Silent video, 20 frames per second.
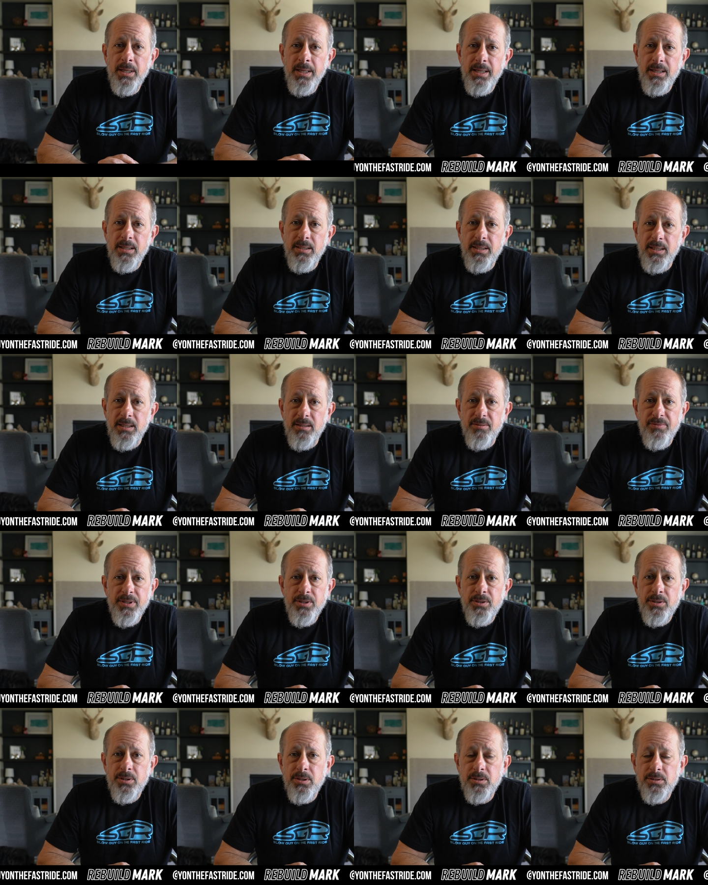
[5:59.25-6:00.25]
in the
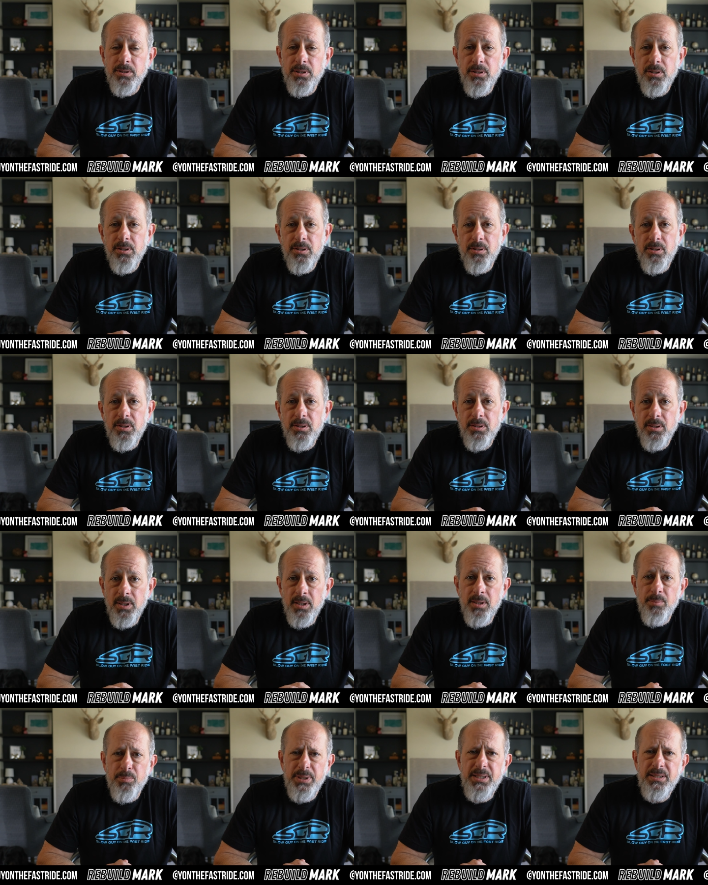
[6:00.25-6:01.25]
adventures that you're on,
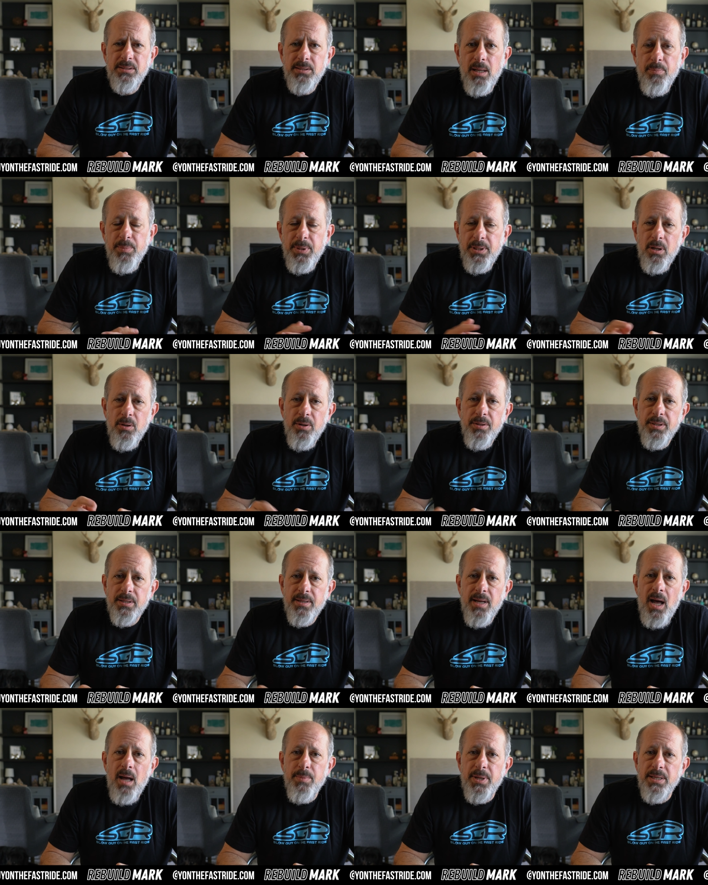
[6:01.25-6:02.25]
please let me know in the
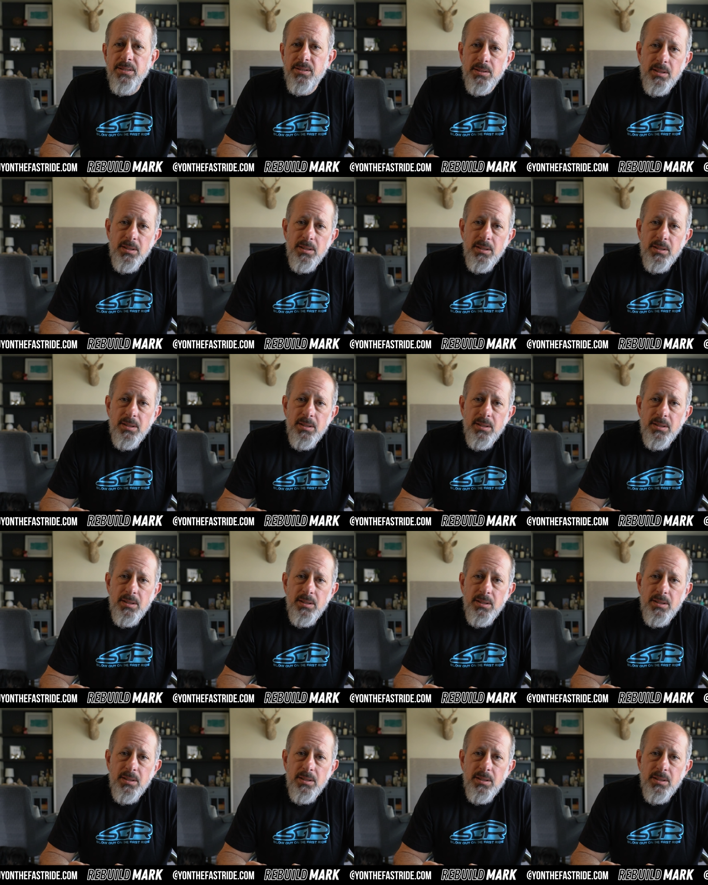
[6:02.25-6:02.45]
comments.